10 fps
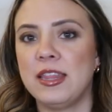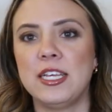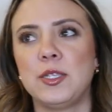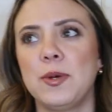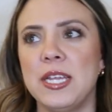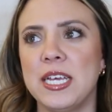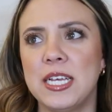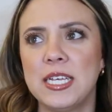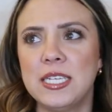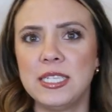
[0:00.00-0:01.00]
This one
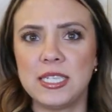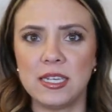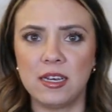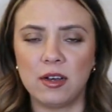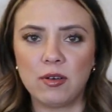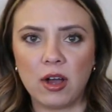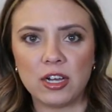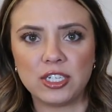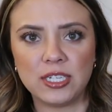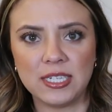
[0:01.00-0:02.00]
is, oh
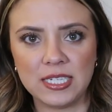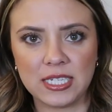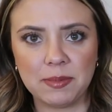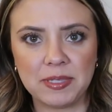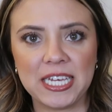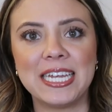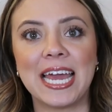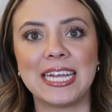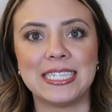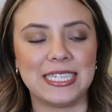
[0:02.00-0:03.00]
gosh, is it Deep Sea?
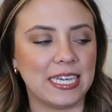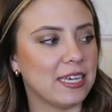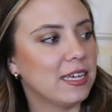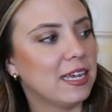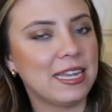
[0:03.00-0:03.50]
Night Sea.